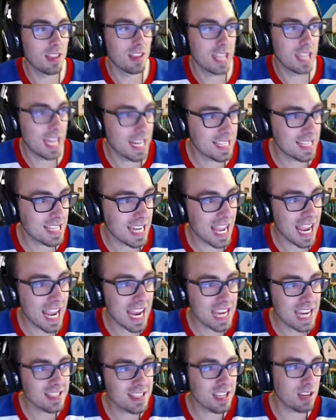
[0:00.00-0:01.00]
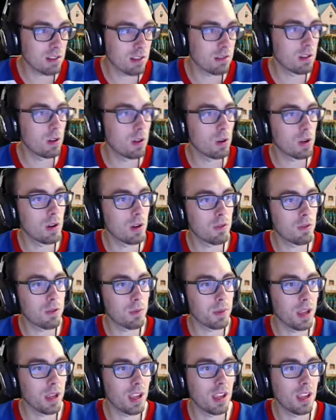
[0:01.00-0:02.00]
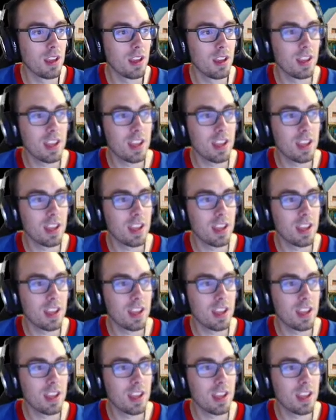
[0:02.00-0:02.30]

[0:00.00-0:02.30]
That is an A-tier logo for me.